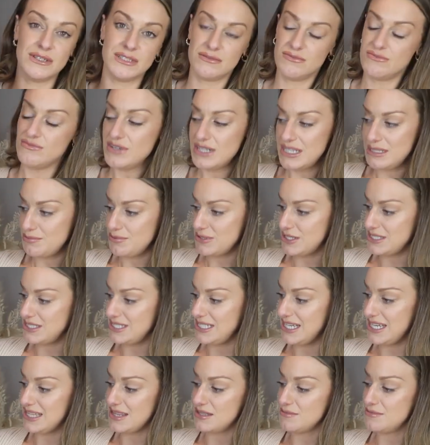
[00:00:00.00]
It's really
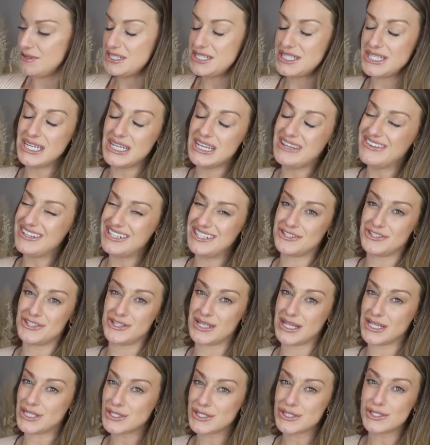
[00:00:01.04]
pretty. The material is
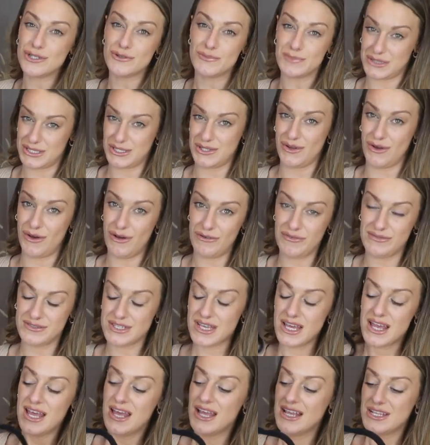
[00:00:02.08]
just like super soft,